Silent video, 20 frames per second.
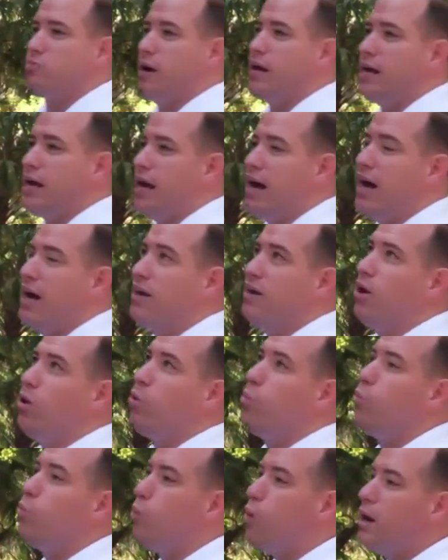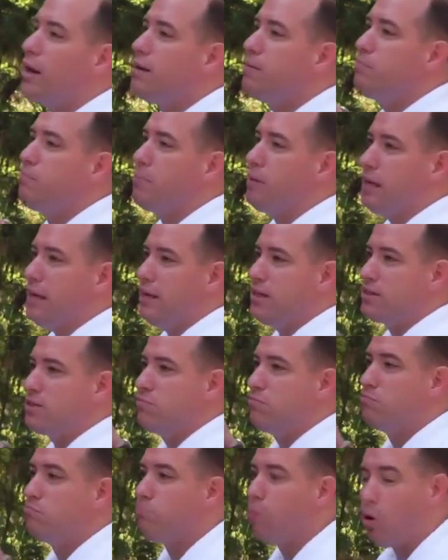right on a
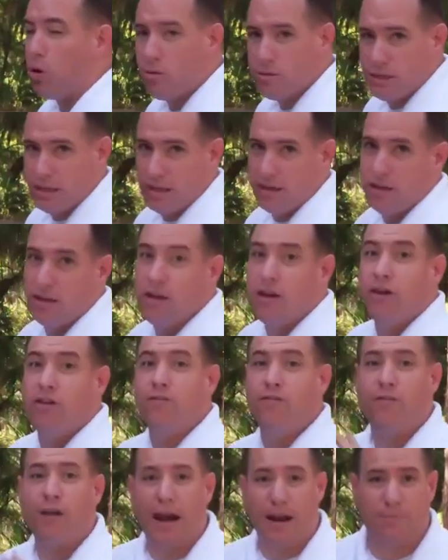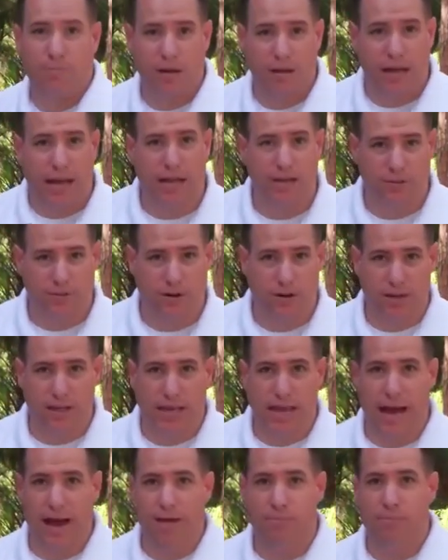one-piece molded fiberglass front
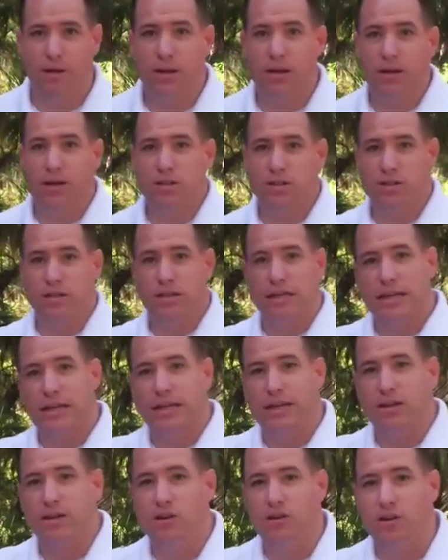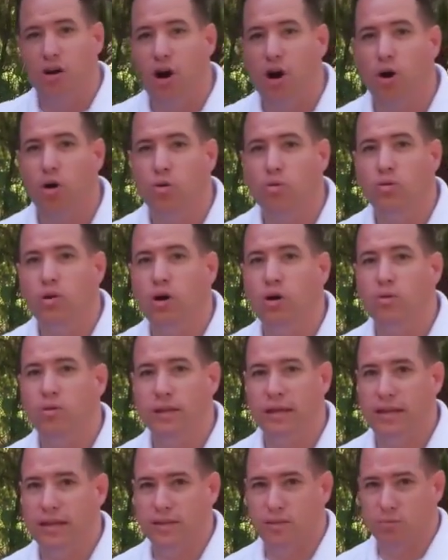cap. So you're gonna get no
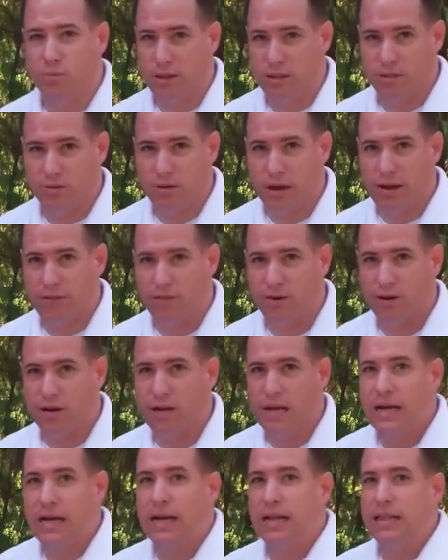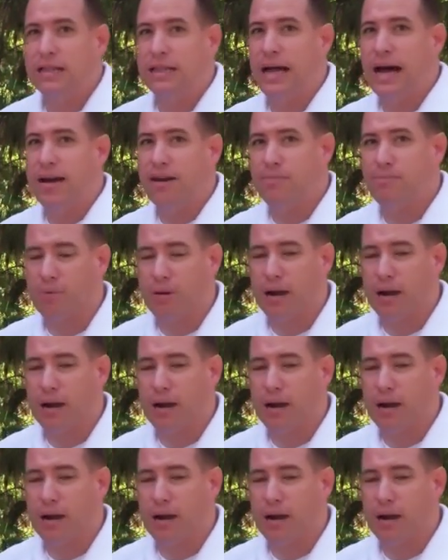leaks whatsoever. A lot of